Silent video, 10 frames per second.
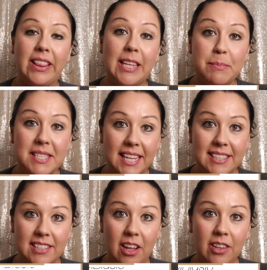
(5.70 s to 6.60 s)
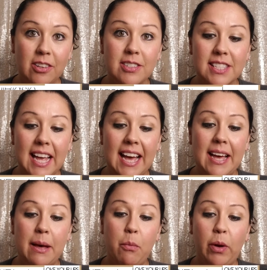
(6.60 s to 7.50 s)
LIPSENSE colors.
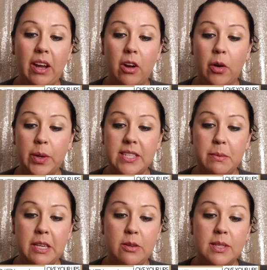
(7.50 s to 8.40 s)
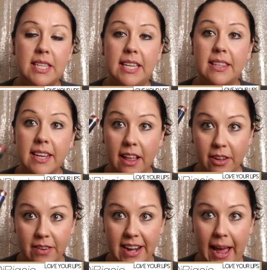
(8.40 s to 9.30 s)
We are going to be using the
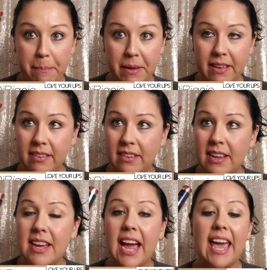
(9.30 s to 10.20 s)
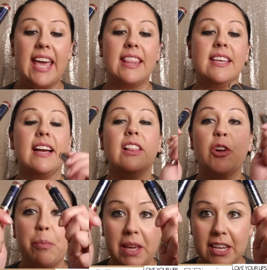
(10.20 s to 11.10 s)
color Napa and the
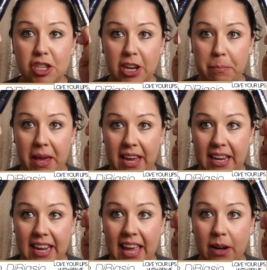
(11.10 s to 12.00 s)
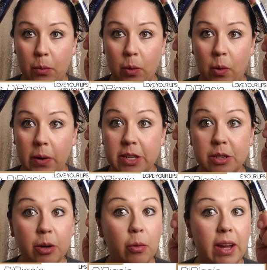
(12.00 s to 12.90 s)
color Pink Champagne, and we're going
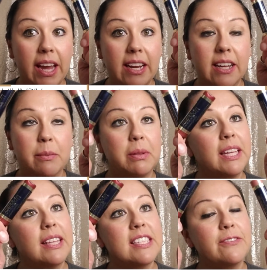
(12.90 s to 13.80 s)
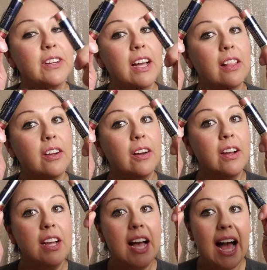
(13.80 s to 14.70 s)
to create a completely different color
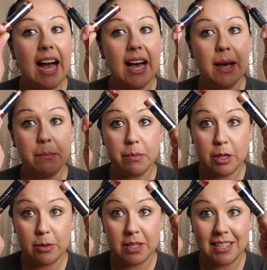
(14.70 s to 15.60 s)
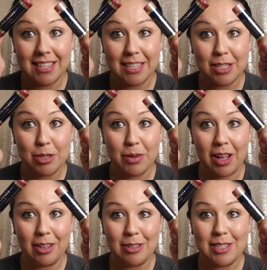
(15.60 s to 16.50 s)
using these two
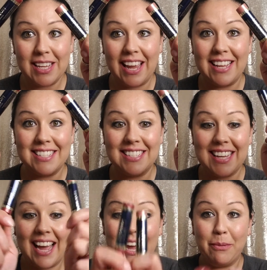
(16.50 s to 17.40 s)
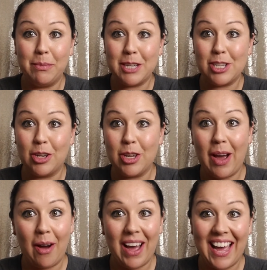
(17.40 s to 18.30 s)
colors, and I'm going to show you
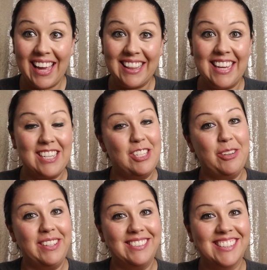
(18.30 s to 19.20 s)
how I like to do it.